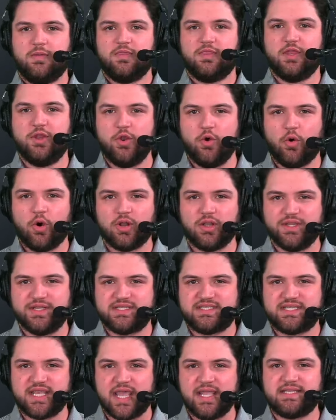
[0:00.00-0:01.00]
The New
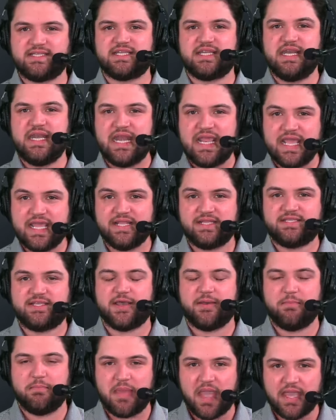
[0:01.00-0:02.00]
Orleans Saints need
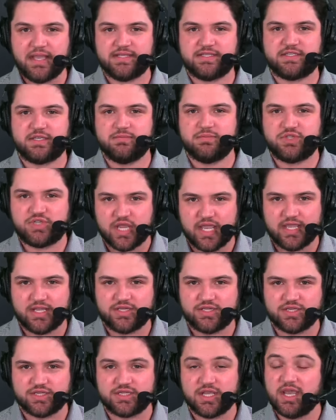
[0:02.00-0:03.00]
to make some
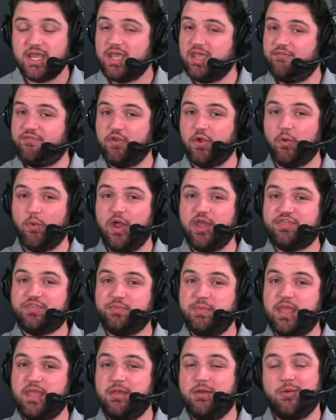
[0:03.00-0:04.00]
changes. If you're
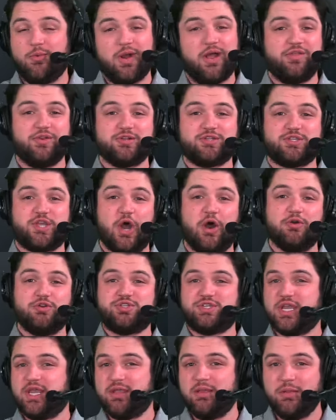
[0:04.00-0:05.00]
with me, whether it's
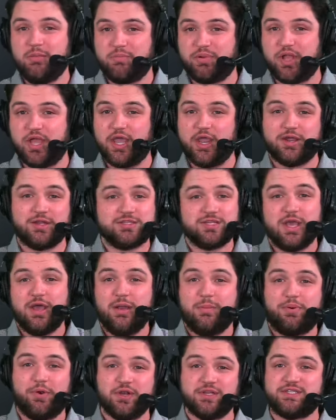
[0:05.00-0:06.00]
coaching, players,
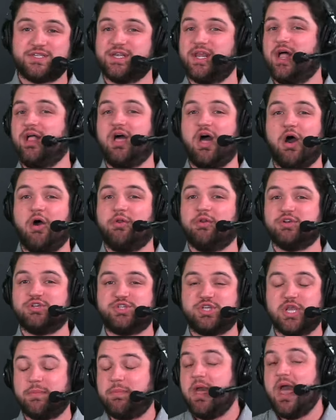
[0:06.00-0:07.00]
personnel,
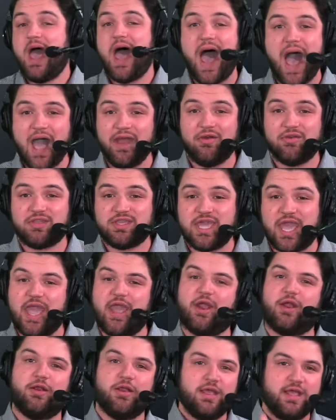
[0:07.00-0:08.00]
ownership, I don't
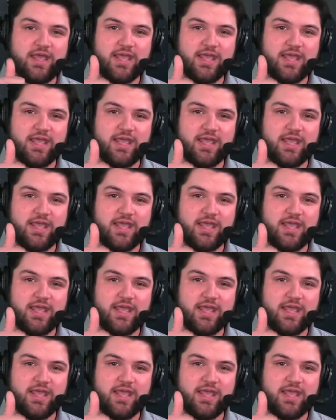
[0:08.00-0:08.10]
care.